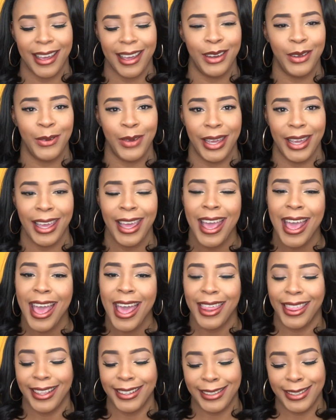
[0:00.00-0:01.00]
Anyway,
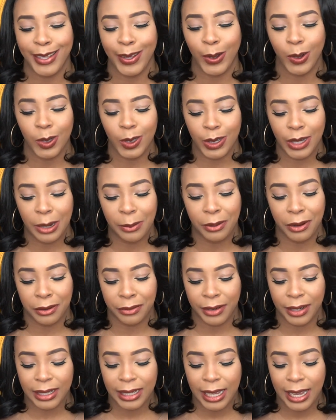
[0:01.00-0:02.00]
this is the Outre
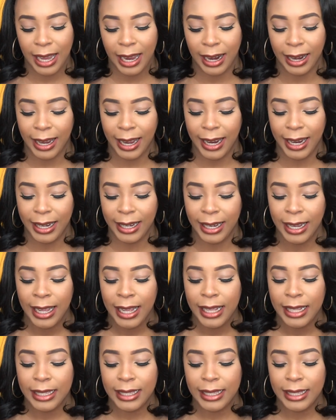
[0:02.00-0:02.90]
Perfect Hairline